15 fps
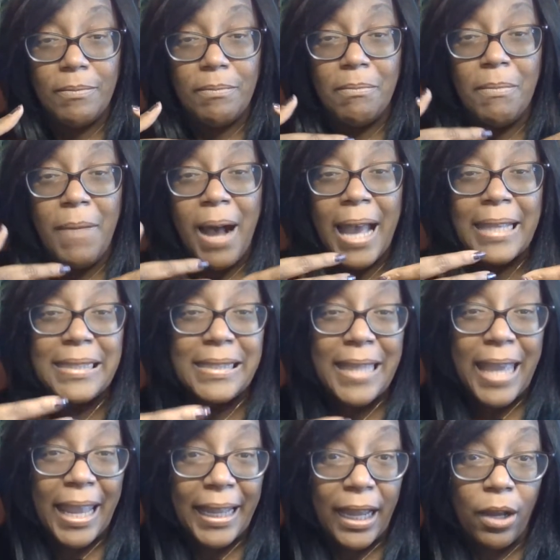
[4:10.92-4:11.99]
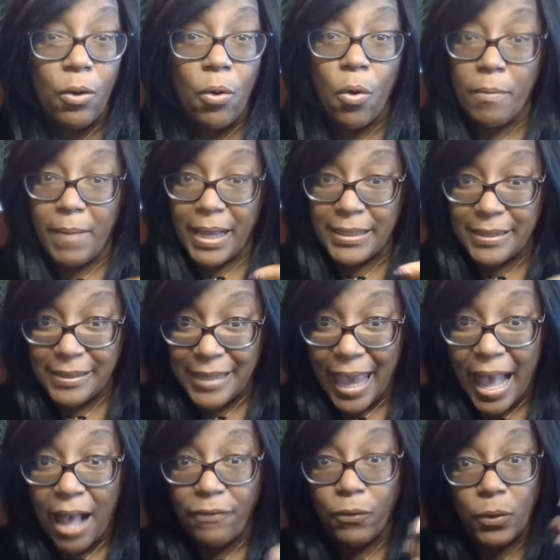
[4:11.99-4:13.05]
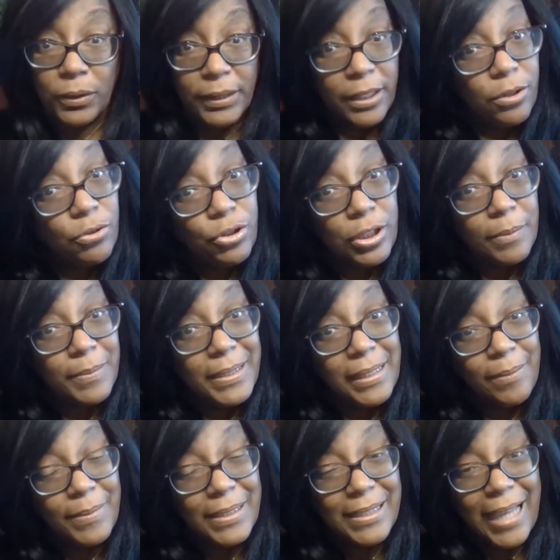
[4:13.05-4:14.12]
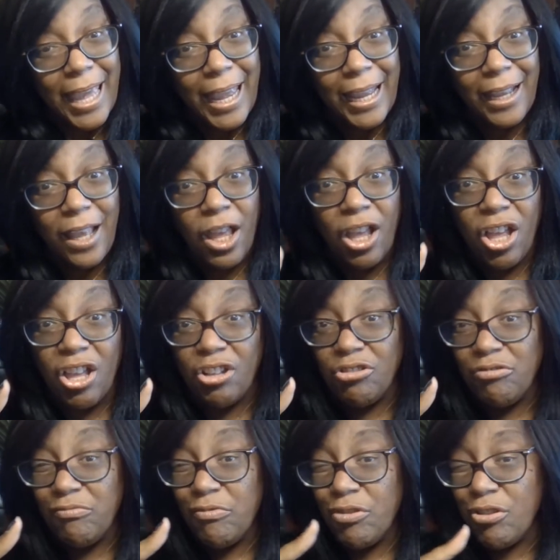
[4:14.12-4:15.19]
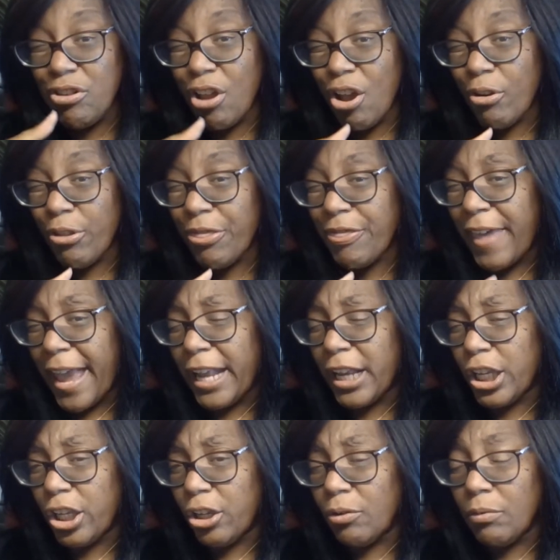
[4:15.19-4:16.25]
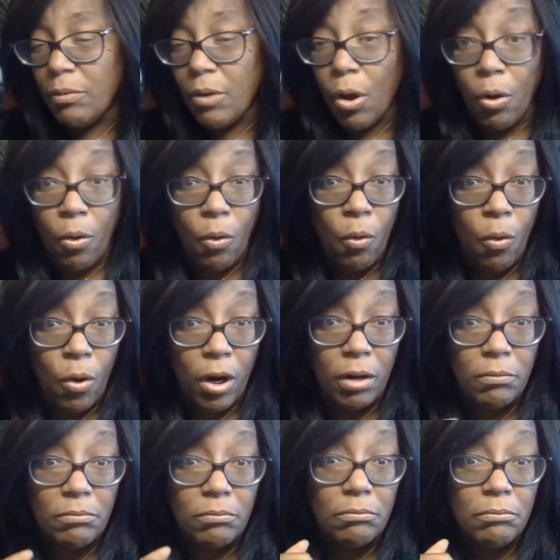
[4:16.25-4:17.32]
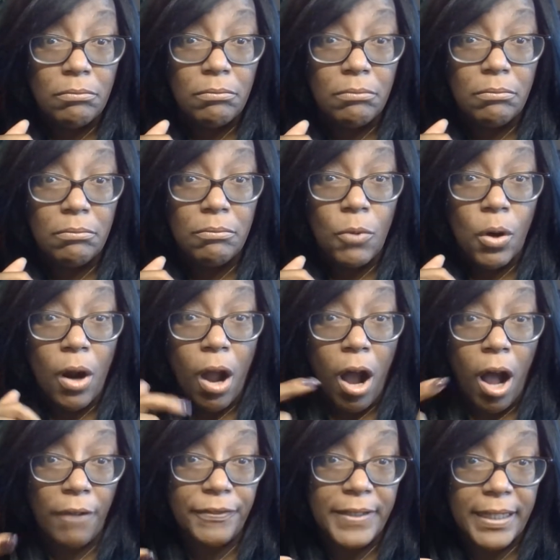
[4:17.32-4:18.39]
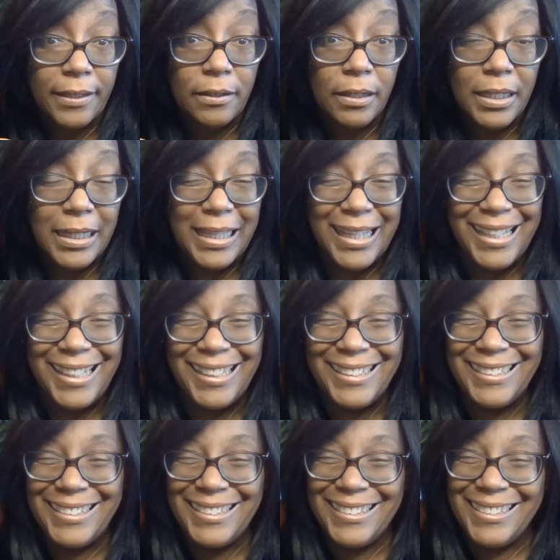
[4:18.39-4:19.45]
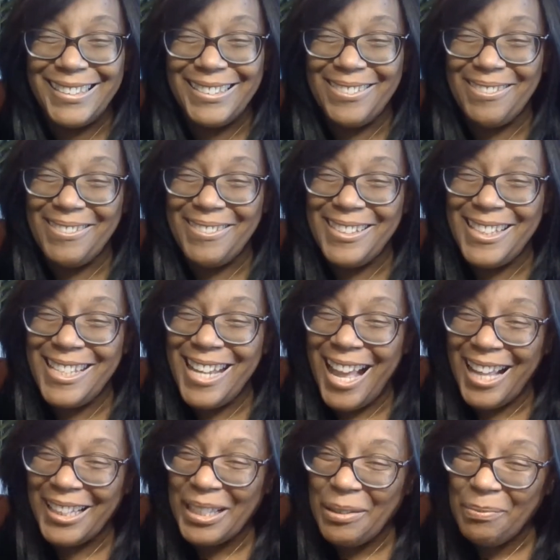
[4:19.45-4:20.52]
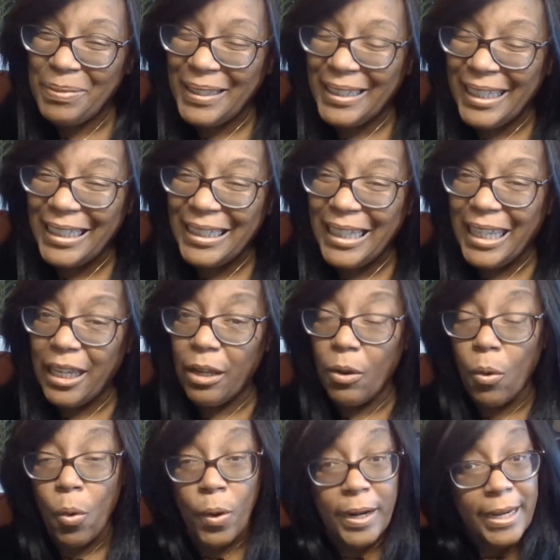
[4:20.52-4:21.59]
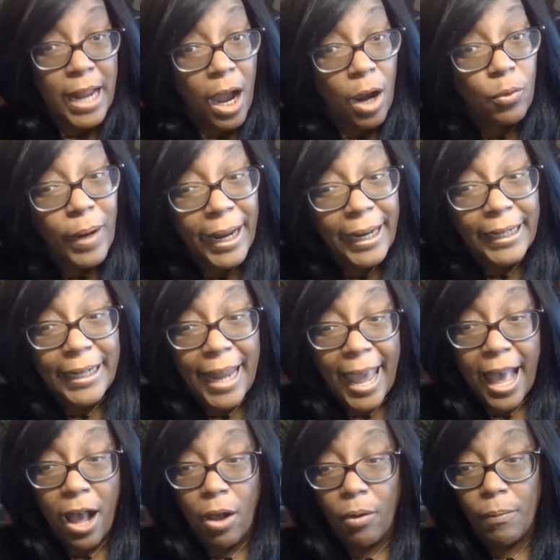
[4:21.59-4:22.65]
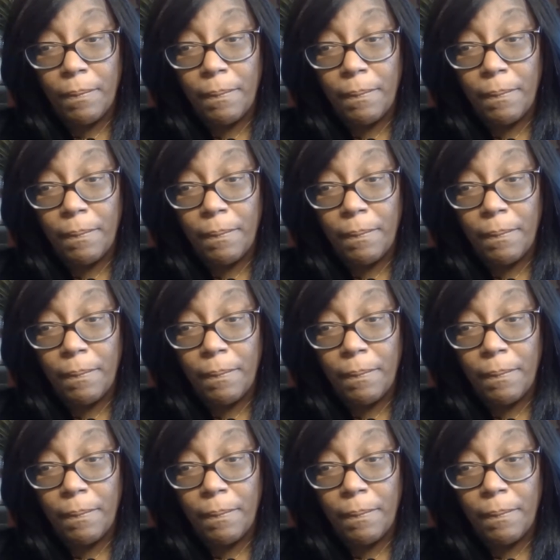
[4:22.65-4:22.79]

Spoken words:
my saying or my staff or leadership team saying, no, thank you, or more often, not completely or not right now.